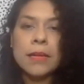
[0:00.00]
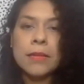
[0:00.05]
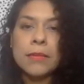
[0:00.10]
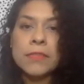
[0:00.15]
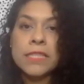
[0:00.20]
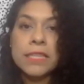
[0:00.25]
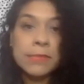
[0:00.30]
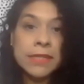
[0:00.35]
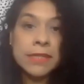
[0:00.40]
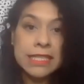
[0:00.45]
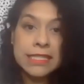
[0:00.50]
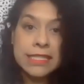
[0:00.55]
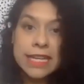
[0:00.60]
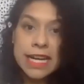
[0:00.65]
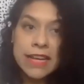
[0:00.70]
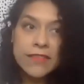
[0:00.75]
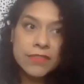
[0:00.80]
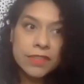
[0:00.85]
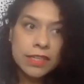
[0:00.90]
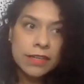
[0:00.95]
some things
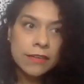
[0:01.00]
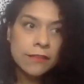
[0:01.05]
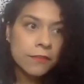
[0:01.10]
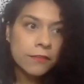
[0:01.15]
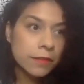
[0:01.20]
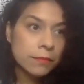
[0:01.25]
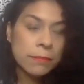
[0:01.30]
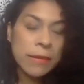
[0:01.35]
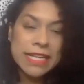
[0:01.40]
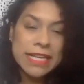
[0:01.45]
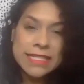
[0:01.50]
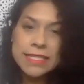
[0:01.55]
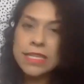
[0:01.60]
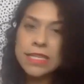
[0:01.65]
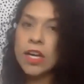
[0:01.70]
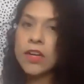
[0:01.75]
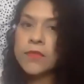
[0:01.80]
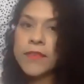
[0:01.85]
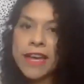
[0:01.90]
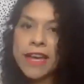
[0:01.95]
that I've done
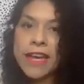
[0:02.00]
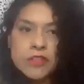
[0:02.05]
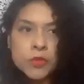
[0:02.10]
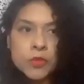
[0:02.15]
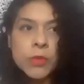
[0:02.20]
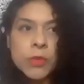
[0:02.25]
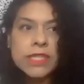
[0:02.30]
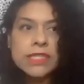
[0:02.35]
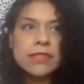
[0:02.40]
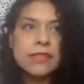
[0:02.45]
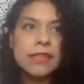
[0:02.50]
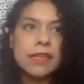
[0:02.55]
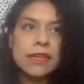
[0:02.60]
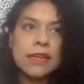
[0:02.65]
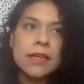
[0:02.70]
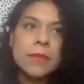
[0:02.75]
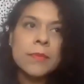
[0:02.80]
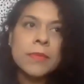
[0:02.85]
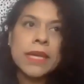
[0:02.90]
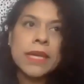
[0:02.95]
myself have switched
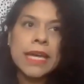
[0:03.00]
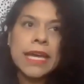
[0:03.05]
up,